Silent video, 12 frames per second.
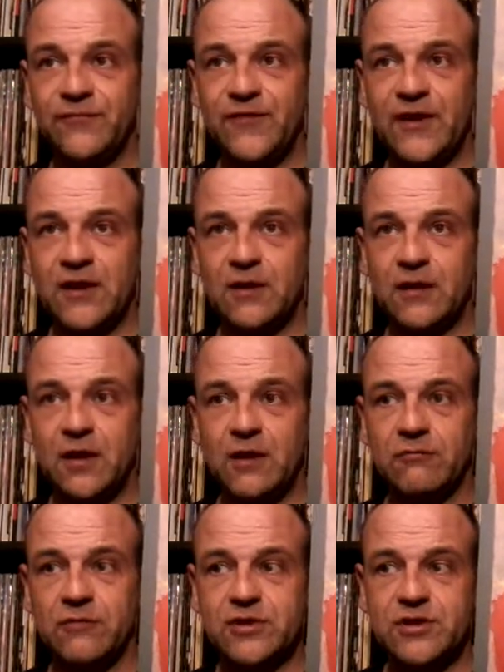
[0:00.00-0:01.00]
Think
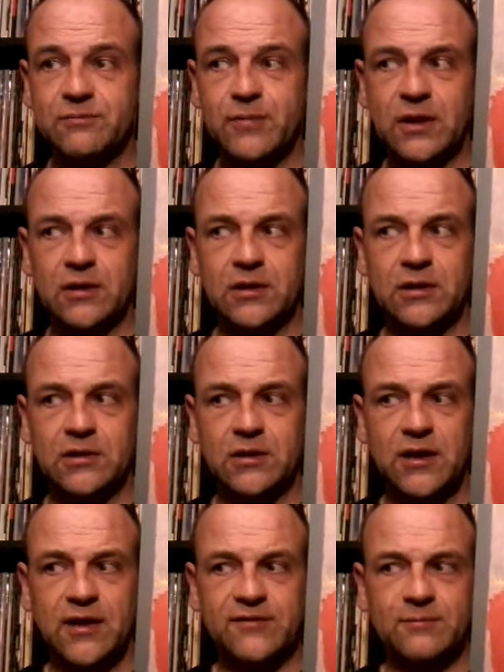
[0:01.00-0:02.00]
Richard Butler
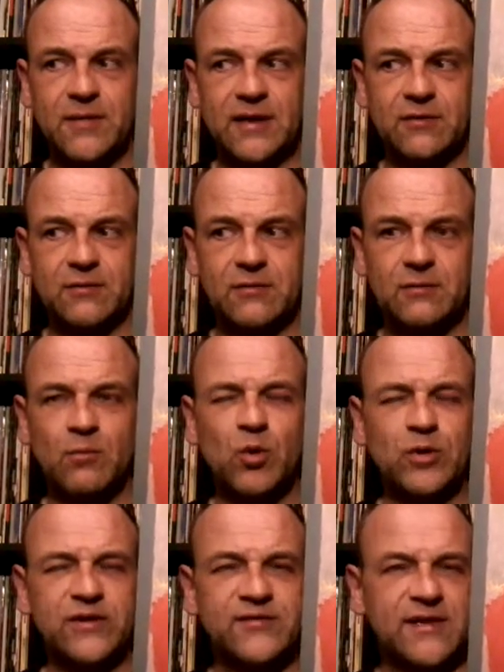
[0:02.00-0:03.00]
has a better,
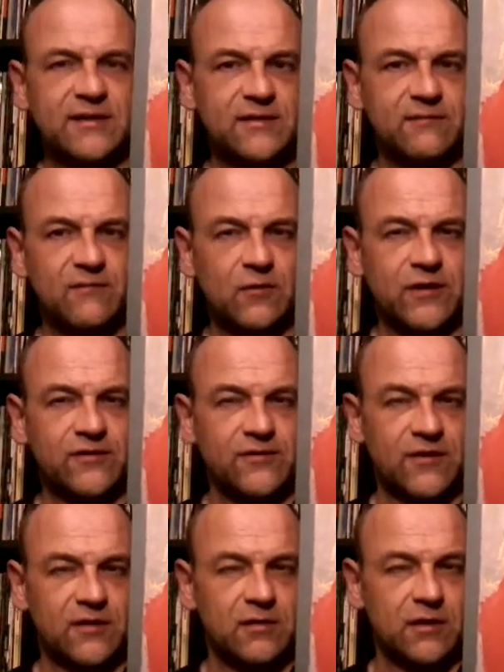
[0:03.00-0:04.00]
more distinctive voice
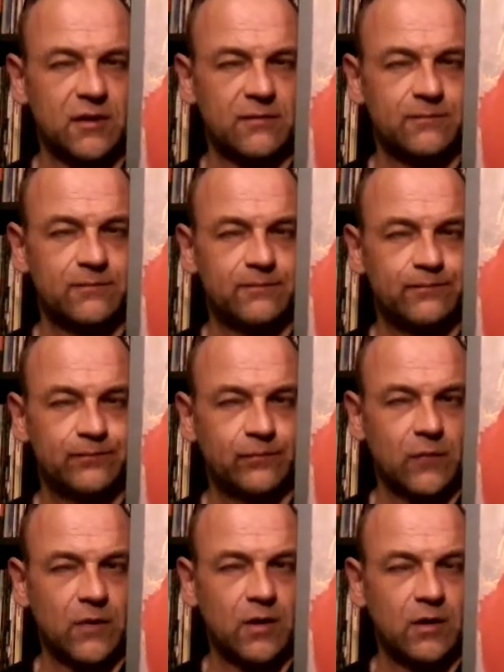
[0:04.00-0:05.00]
than
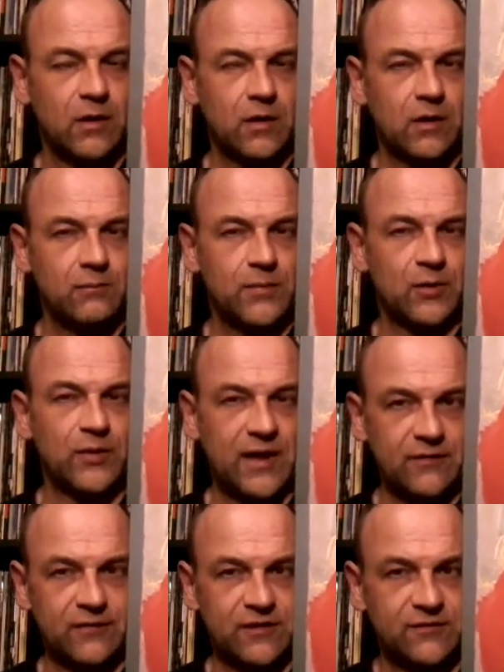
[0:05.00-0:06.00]
Bill
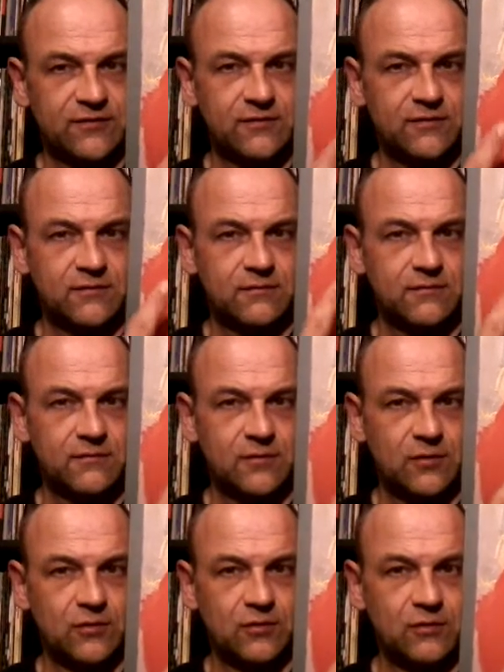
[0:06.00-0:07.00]
Yanovitz,
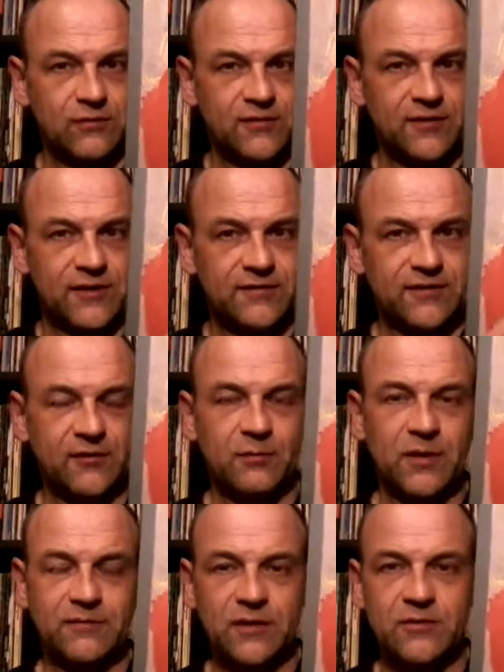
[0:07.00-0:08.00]
who's the lead singer of
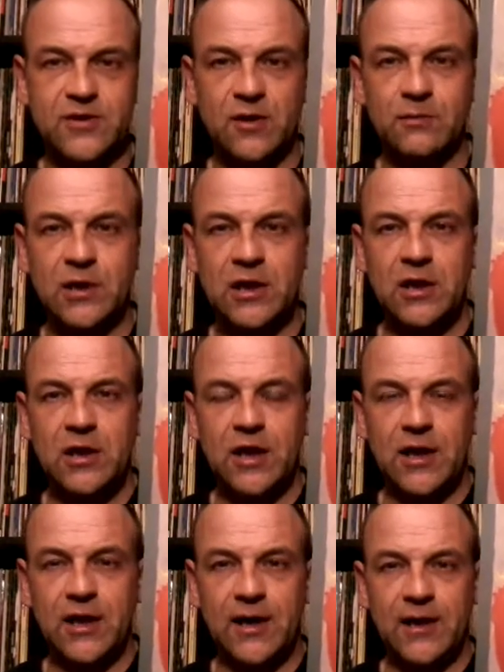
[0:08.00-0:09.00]
Buffalo Tom.
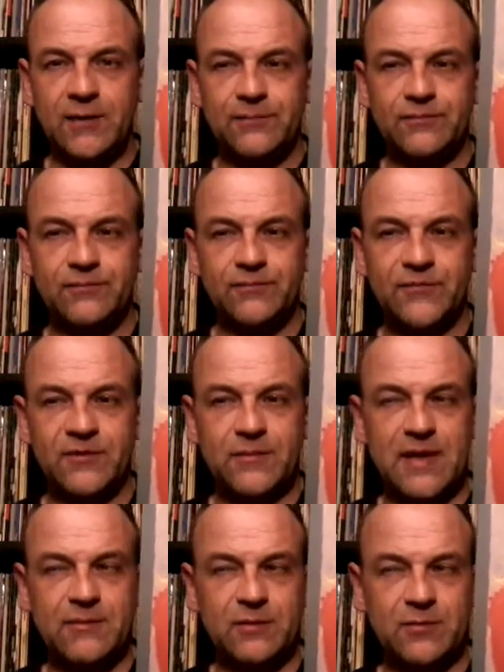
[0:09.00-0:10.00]
So
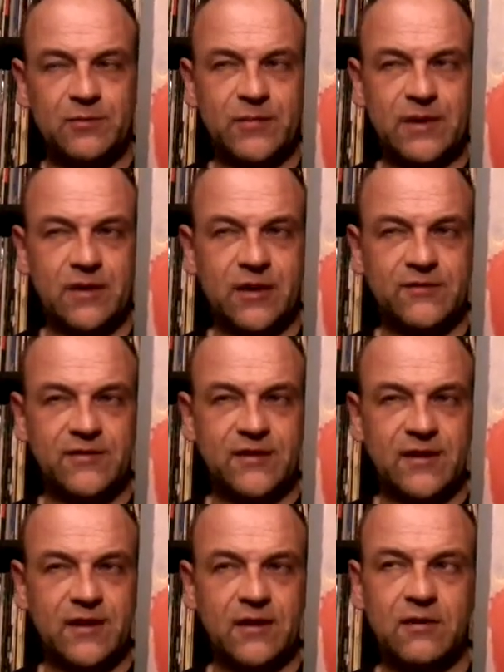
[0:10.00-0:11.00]
maybe it would be nice to
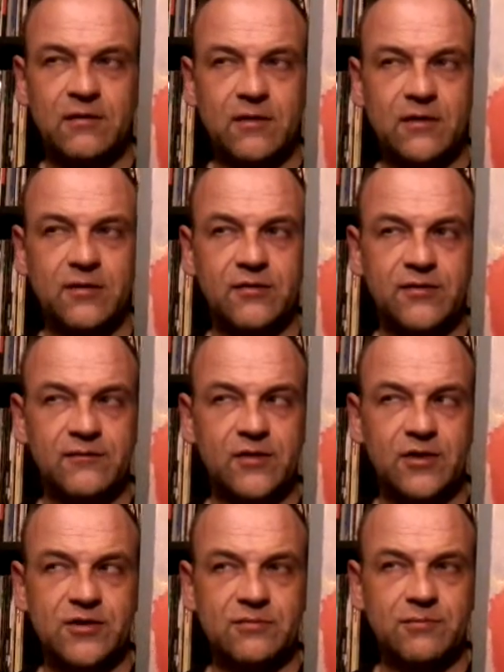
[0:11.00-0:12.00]
hear an acoustic
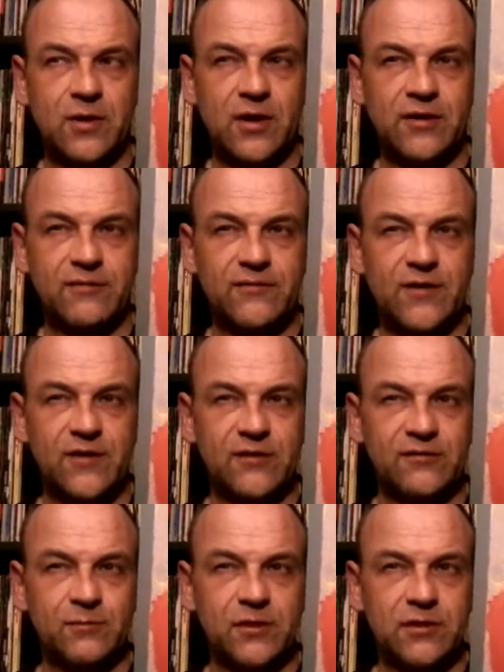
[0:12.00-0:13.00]
version by the
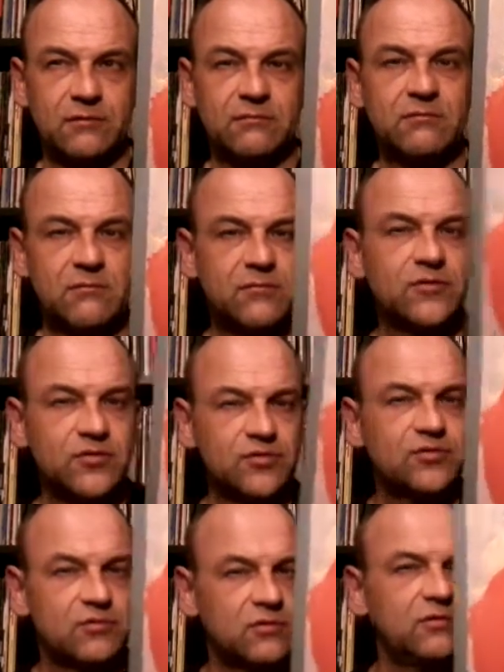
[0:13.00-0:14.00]
Furs, but
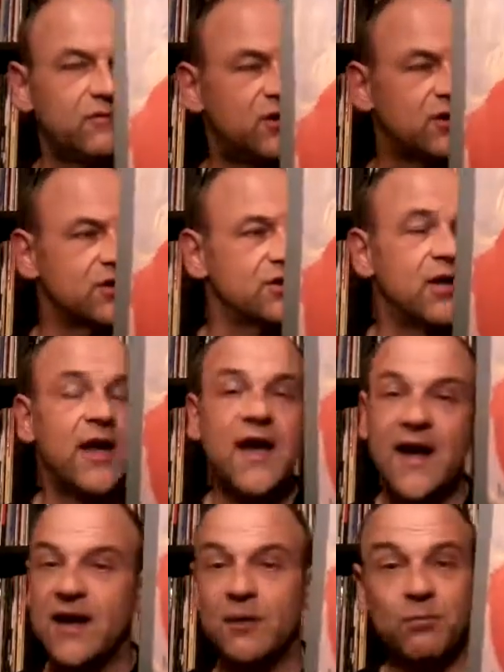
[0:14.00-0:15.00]
good version
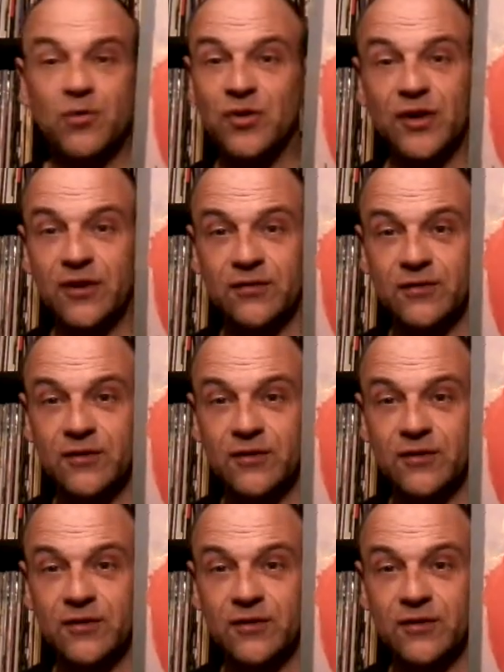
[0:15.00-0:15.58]
and a brilliant